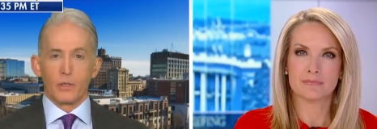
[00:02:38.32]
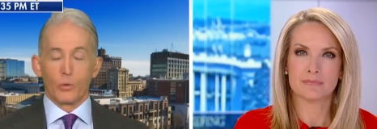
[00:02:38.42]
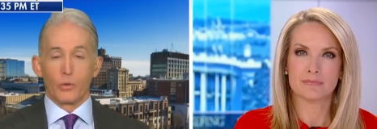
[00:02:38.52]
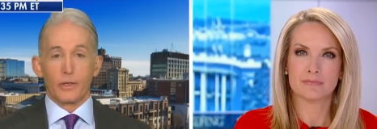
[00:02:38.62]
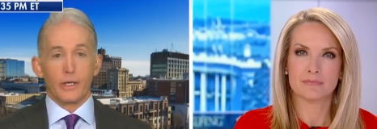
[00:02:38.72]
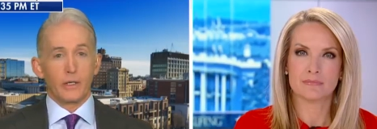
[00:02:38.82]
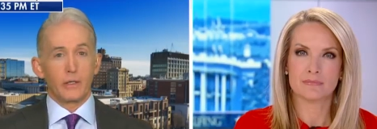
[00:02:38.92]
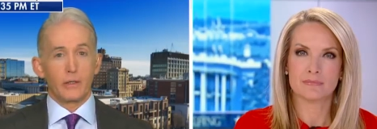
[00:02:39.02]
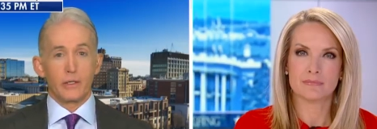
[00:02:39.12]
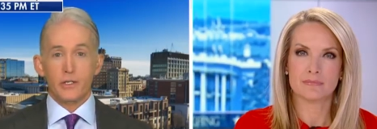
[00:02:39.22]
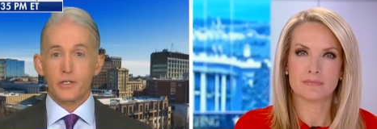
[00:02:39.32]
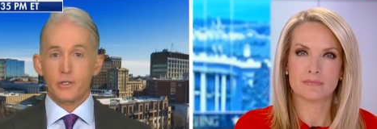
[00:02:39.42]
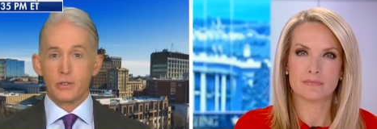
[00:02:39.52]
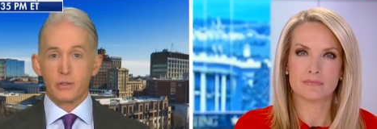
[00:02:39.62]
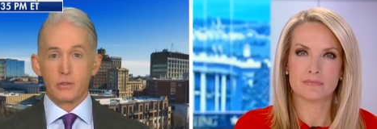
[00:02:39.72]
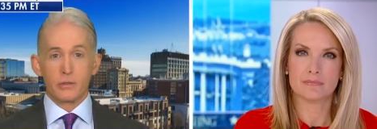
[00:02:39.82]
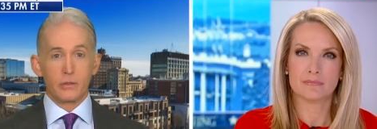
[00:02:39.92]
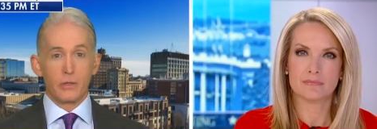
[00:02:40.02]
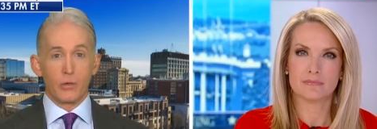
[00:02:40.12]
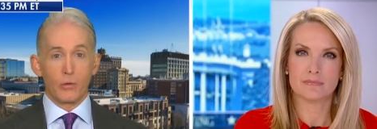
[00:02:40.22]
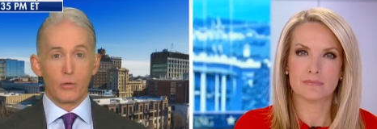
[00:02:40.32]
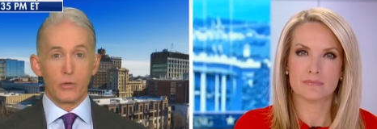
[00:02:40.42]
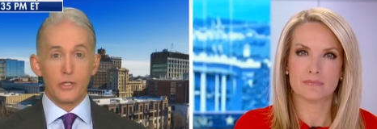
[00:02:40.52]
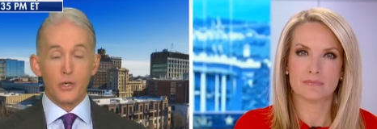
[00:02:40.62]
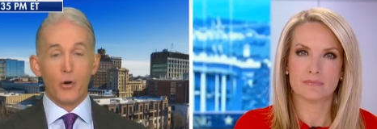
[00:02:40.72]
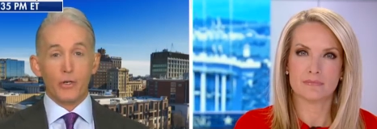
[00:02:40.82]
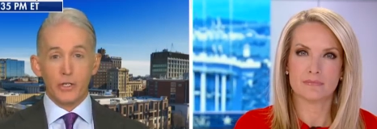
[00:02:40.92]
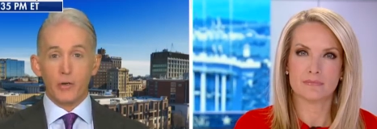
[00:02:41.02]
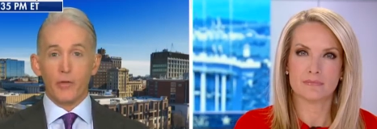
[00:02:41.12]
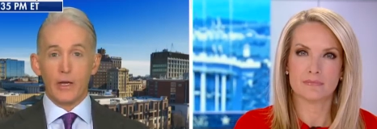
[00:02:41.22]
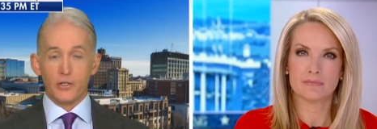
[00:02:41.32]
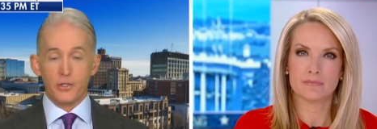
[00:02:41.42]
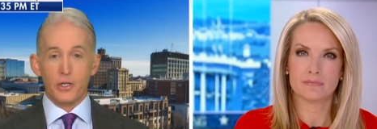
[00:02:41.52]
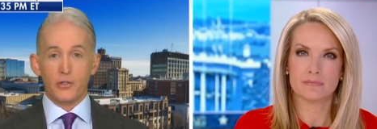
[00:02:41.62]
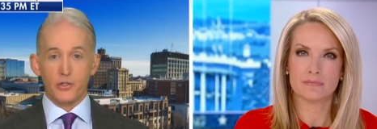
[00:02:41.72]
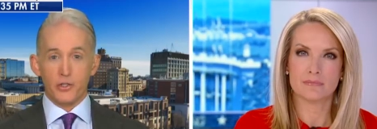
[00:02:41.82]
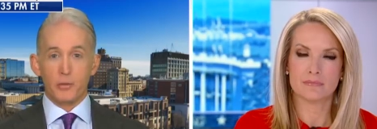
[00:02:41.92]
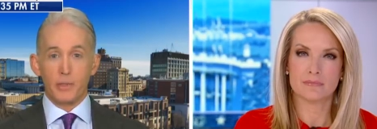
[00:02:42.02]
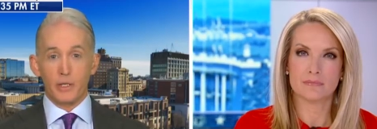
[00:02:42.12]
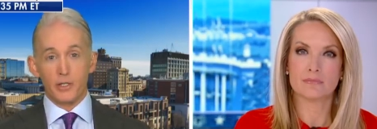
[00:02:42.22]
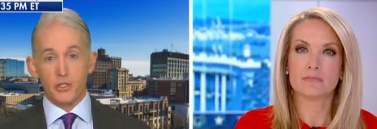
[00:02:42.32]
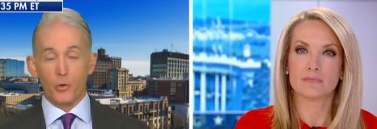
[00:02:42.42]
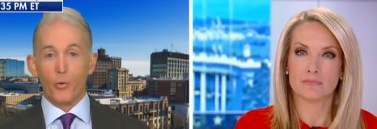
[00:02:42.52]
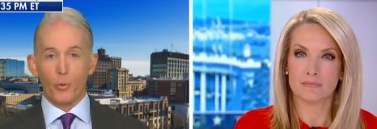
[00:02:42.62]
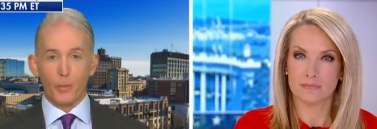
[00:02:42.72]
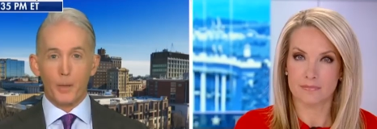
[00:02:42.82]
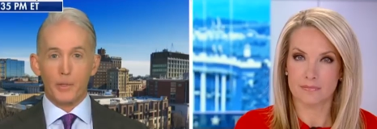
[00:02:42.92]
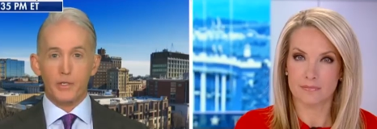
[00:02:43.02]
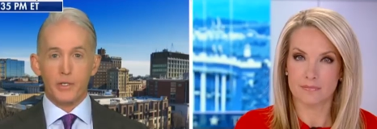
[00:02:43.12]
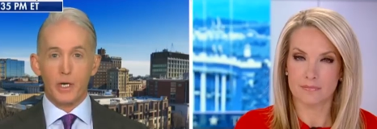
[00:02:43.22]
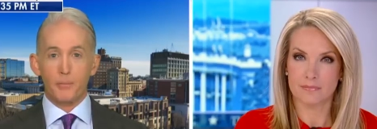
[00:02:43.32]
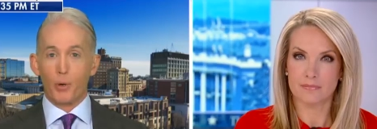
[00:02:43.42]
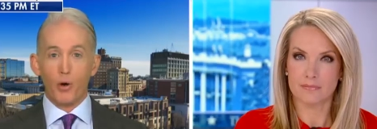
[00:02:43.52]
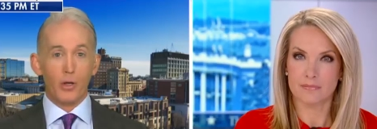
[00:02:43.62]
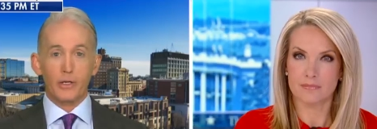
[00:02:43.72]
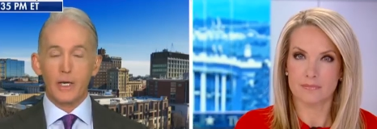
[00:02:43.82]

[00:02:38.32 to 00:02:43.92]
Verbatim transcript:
Speaker 1: Well, Dana, this you know, it's hard to get on the House Intelligence Committee, at least on the Republican side. Paul and